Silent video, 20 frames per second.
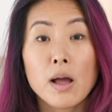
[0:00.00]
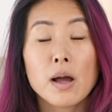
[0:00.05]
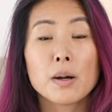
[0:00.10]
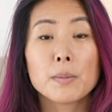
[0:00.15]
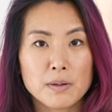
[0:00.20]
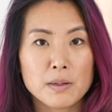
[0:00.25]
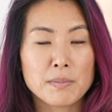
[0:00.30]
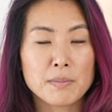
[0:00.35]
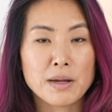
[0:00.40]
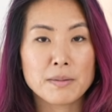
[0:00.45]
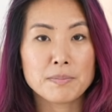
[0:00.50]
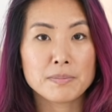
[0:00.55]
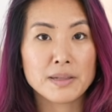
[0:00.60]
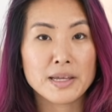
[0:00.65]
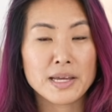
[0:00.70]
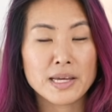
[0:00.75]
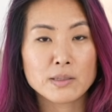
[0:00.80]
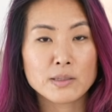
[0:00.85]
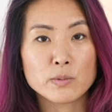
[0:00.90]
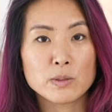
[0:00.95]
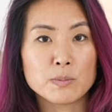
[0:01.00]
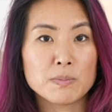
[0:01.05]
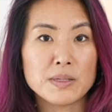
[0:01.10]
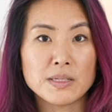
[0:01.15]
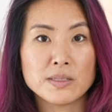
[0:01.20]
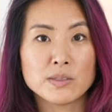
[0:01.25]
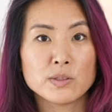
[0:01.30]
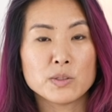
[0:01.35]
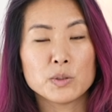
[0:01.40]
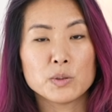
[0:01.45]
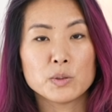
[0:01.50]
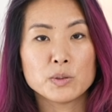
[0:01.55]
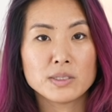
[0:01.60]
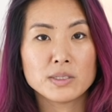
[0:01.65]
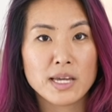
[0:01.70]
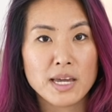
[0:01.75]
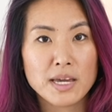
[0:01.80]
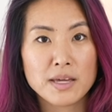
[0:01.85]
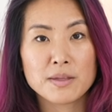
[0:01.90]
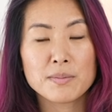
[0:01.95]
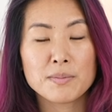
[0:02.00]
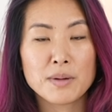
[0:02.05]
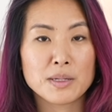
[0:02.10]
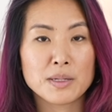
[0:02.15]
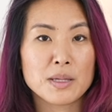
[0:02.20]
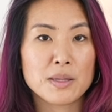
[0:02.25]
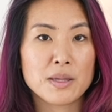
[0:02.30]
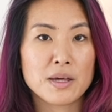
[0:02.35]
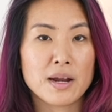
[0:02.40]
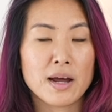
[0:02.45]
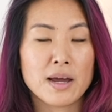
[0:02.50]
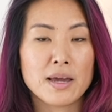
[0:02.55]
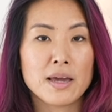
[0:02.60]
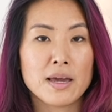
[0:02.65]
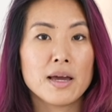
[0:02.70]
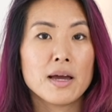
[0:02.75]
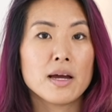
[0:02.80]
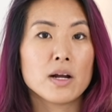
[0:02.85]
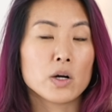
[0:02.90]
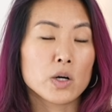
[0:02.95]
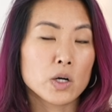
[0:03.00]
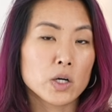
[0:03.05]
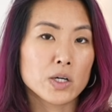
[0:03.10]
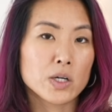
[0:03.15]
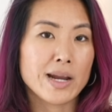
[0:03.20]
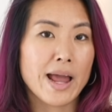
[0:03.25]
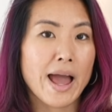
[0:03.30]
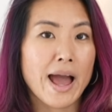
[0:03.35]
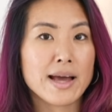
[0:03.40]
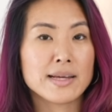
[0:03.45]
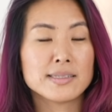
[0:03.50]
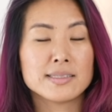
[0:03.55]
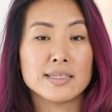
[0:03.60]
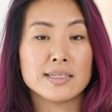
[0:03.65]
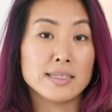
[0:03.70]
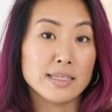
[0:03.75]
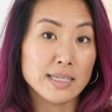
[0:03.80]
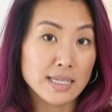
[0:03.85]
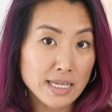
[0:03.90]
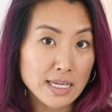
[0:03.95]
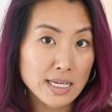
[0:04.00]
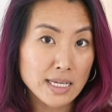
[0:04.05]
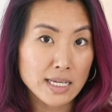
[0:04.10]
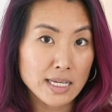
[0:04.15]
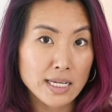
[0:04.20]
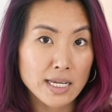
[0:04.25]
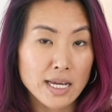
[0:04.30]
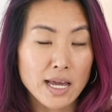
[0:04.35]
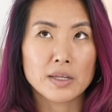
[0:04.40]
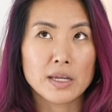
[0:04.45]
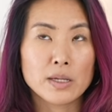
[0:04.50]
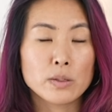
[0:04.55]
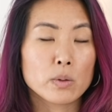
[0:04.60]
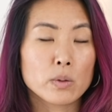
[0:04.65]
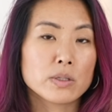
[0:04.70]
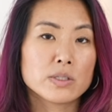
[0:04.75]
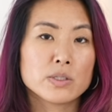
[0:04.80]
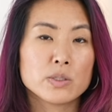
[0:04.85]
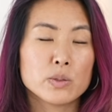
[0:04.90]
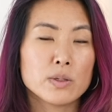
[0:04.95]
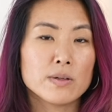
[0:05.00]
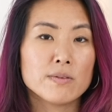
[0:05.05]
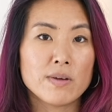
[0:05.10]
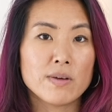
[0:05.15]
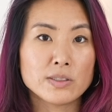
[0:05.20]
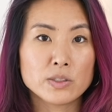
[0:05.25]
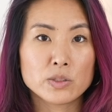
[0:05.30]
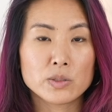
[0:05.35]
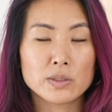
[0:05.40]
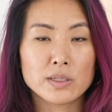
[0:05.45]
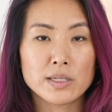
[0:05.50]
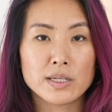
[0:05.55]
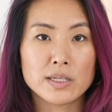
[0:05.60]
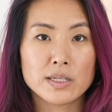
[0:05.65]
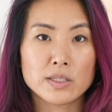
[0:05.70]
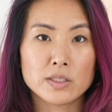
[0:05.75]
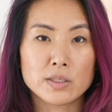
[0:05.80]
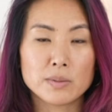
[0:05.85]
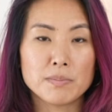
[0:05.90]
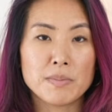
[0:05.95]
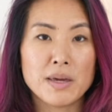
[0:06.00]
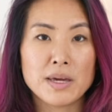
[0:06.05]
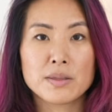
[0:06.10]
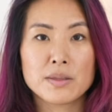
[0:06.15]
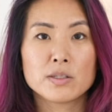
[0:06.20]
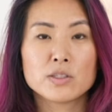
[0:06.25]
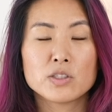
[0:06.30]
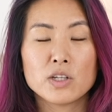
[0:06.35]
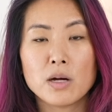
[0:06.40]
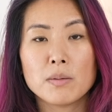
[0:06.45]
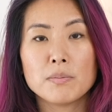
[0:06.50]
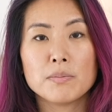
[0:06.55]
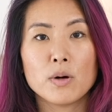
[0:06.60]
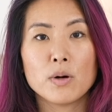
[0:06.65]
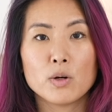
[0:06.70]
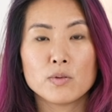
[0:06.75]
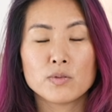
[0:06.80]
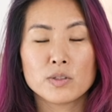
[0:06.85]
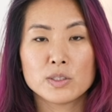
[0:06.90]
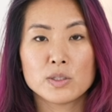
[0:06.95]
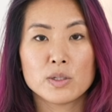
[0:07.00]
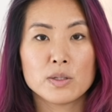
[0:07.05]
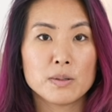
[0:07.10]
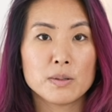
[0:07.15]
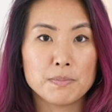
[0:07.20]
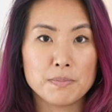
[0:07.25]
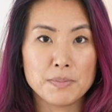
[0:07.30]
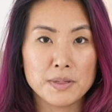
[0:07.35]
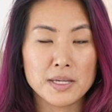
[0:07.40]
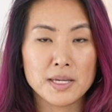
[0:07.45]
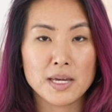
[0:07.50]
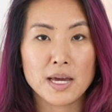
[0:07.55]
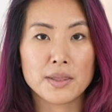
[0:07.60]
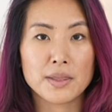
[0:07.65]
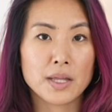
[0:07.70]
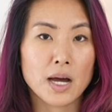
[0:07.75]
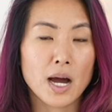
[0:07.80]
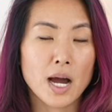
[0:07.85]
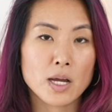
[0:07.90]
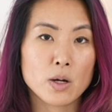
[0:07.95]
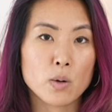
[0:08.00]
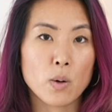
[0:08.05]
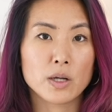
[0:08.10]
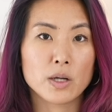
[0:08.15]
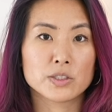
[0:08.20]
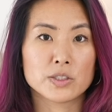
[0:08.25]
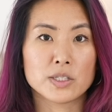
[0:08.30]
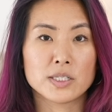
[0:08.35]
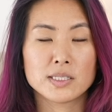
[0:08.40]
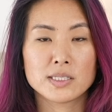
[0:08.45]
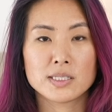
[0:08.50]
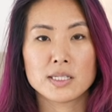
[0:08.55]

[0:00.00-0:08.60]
But my plan would be to take the money that I earn as an E in order to eventually make the jump over to the B and the I quadrants.